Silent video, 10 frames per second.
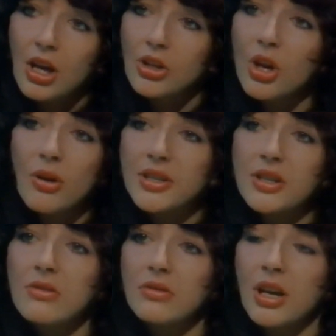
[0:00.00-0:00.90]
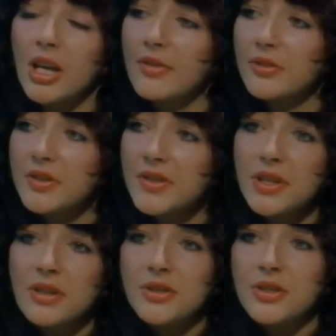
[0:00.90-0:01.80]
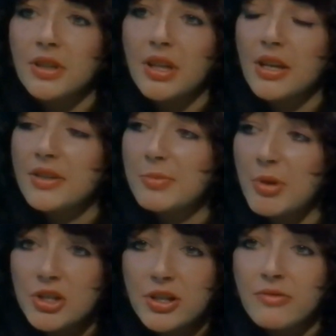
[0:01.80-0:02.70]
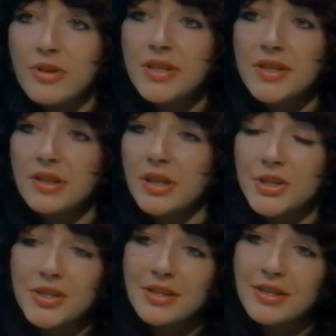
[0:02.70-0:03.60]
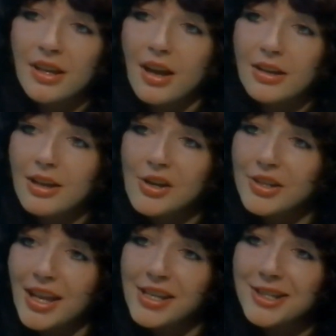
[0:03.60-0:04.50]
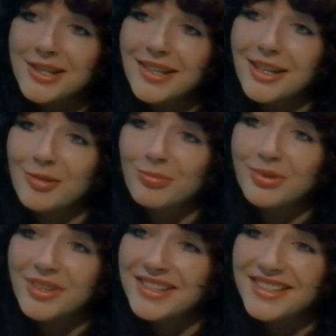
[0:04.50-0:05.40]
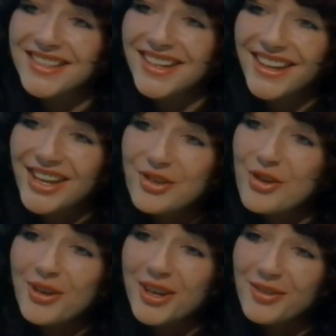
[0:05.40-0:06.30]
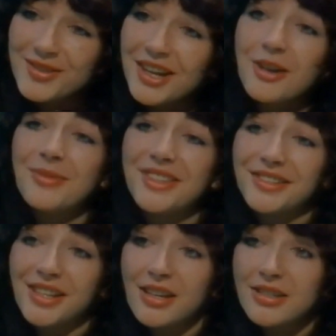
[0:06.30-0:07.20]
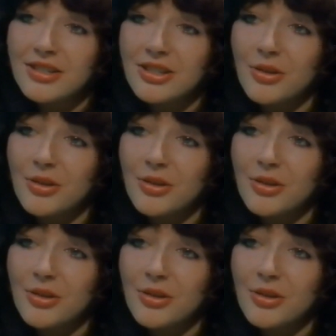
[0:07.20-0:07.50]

No, I don't. I have considered doing that, especially recently, just because I, I, can't get any sleep. There's not enough time in the day to do